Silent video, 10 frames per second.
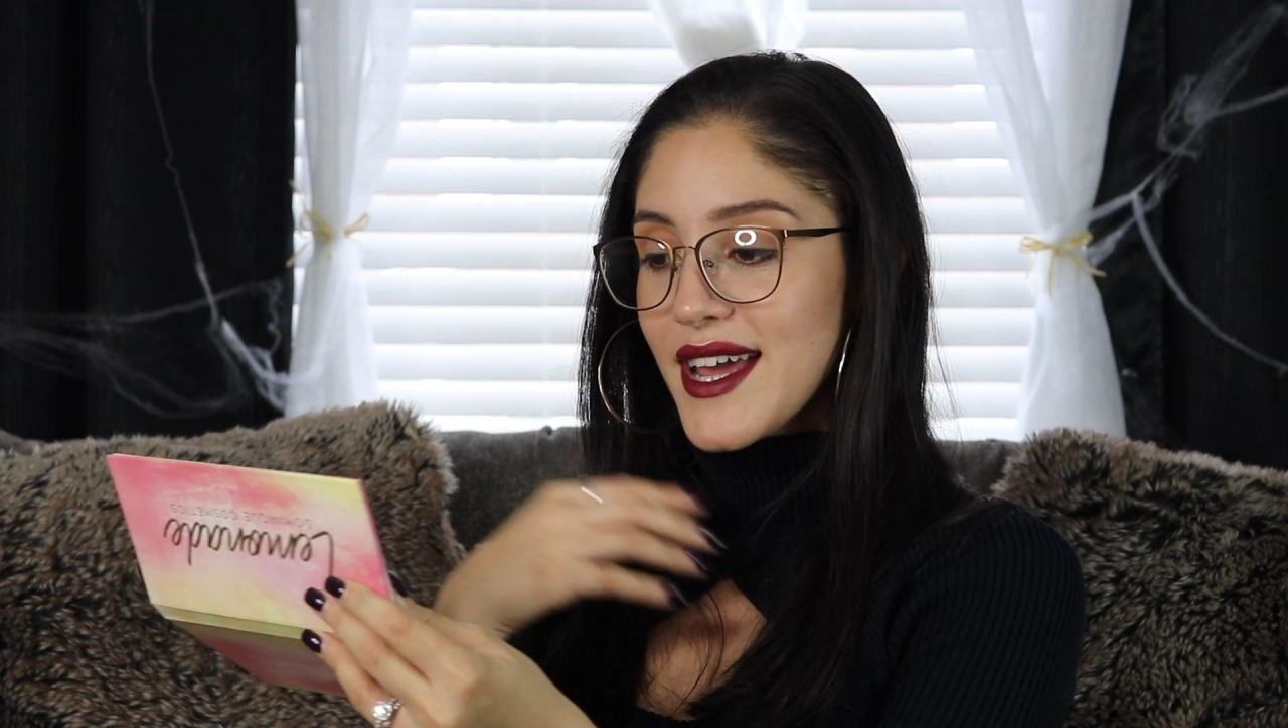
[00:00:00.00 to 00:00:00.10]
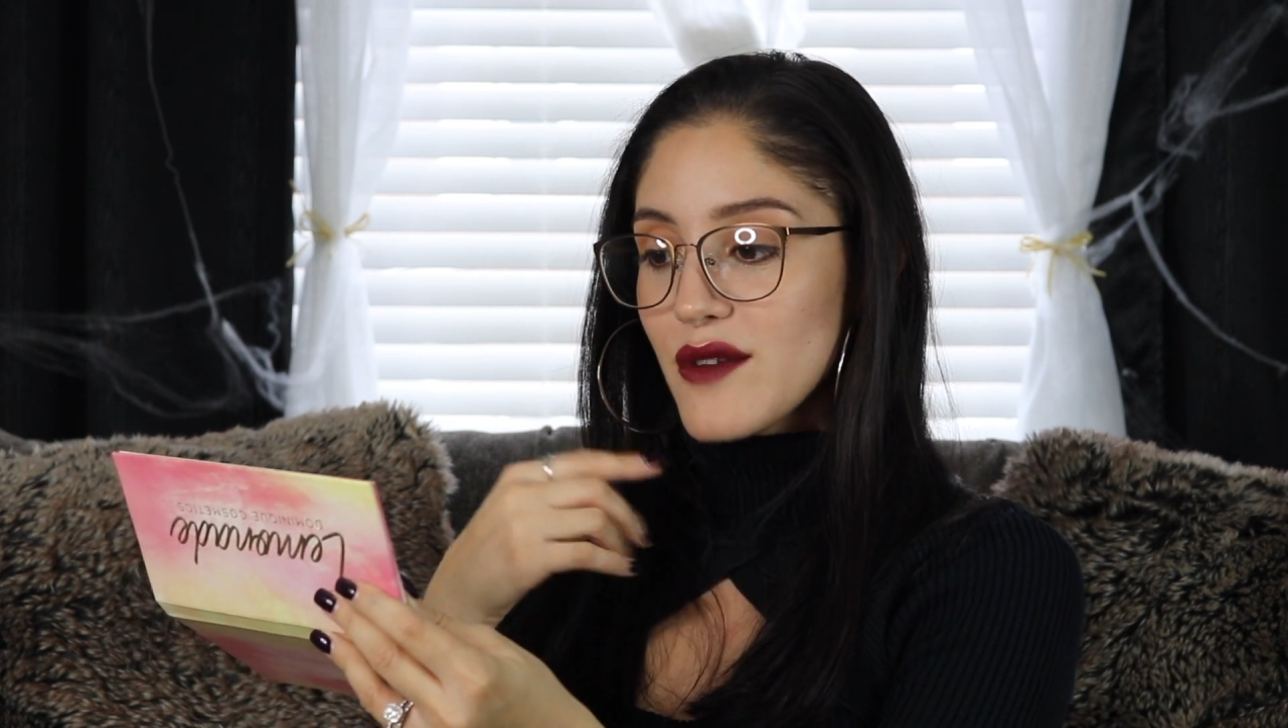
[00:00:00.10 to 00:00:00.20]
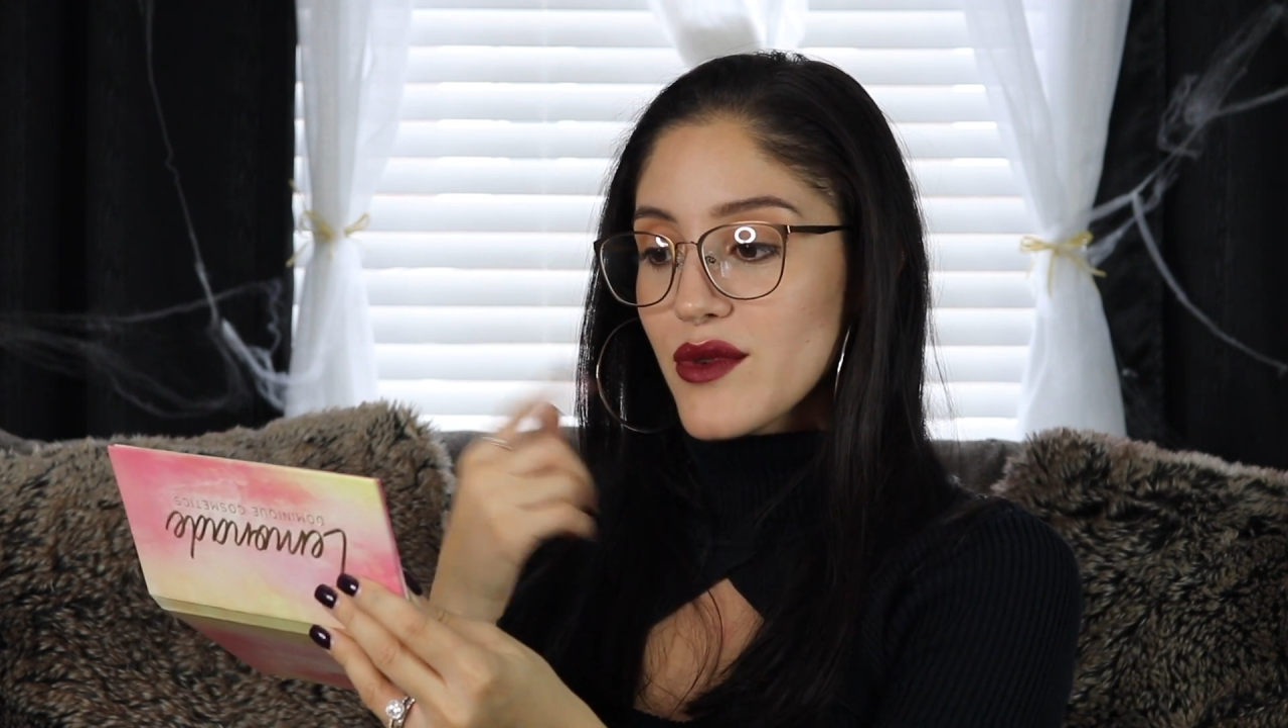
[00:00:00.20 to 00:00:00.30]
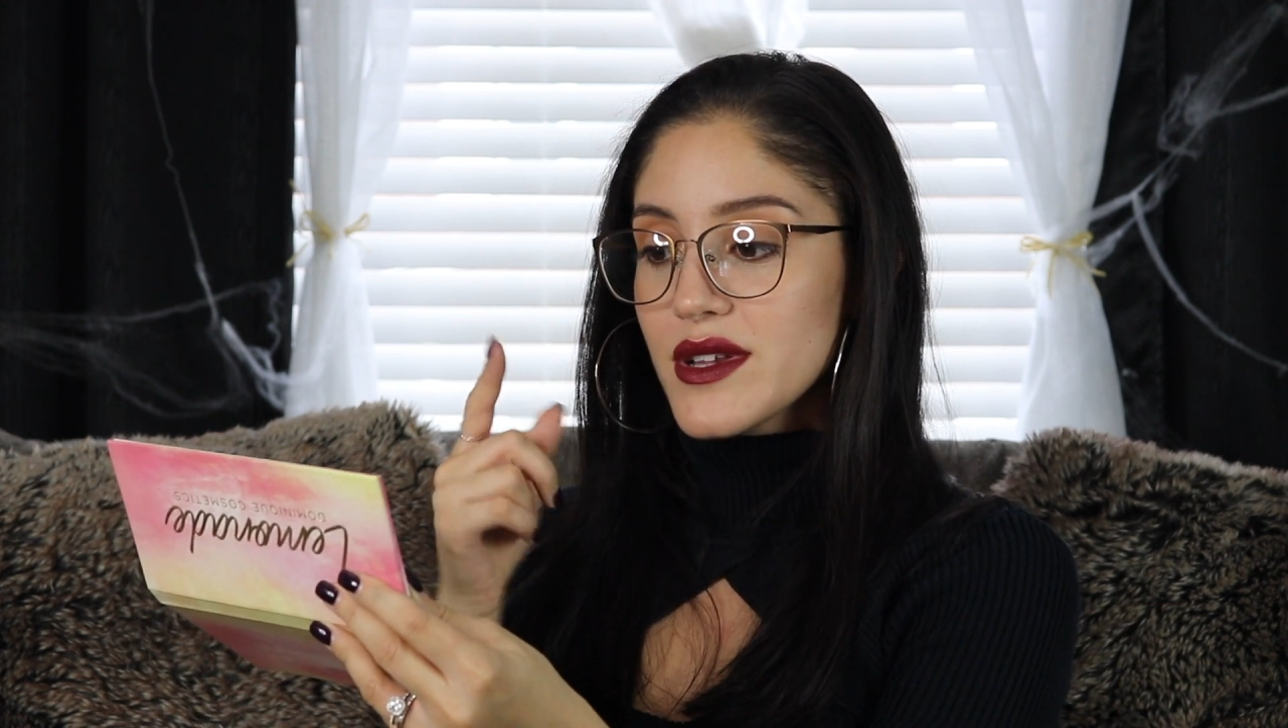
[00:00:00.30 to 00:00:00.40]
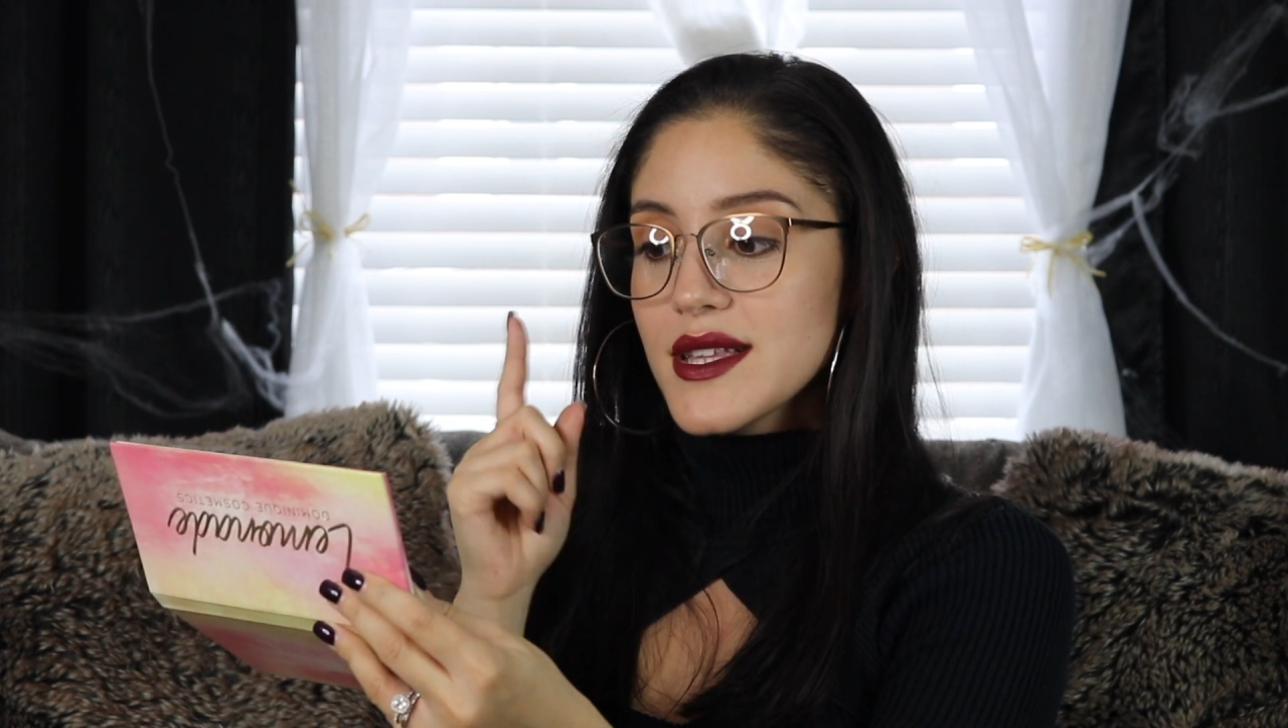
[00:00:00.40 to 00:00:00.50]

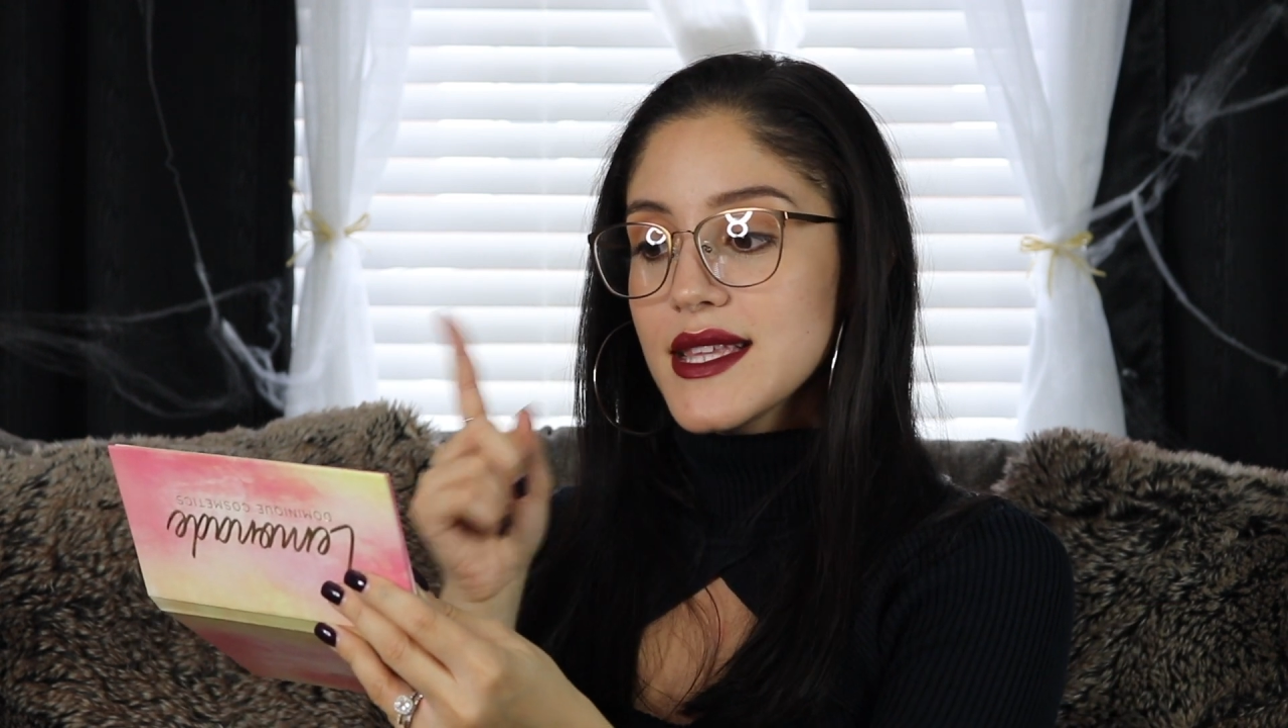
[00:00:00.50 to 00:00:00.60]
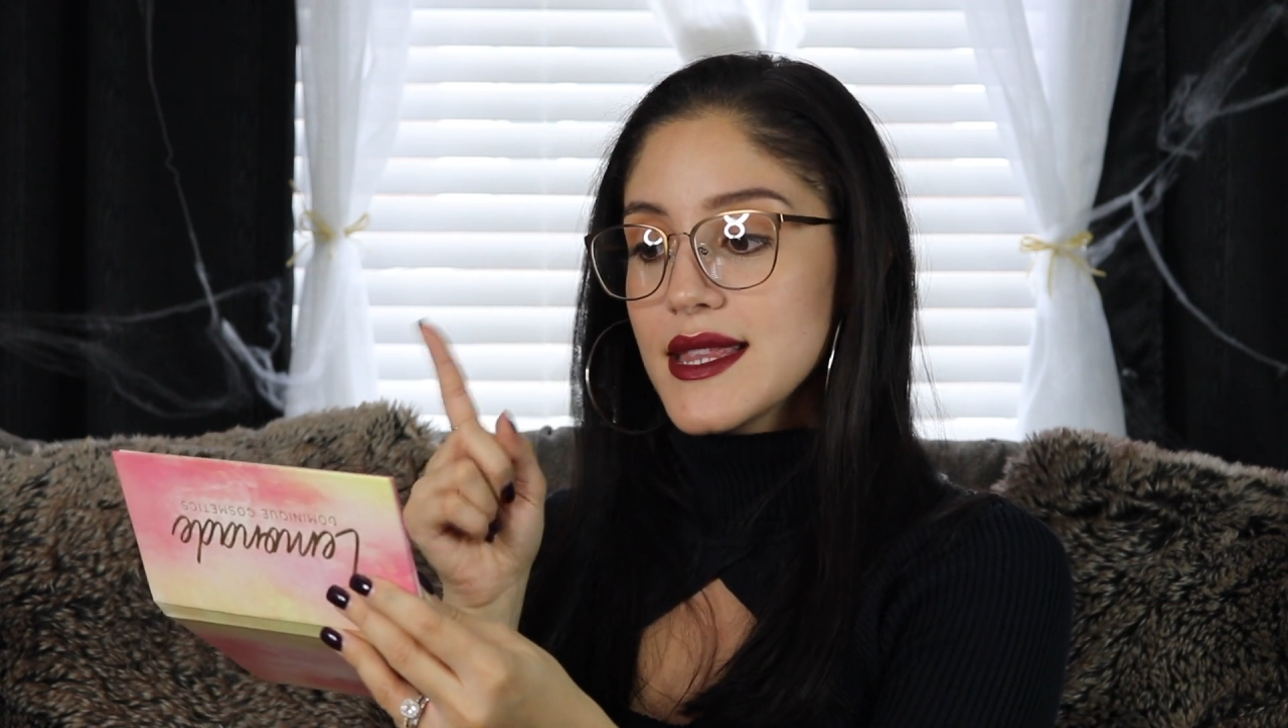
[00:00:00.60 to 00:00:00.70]
I really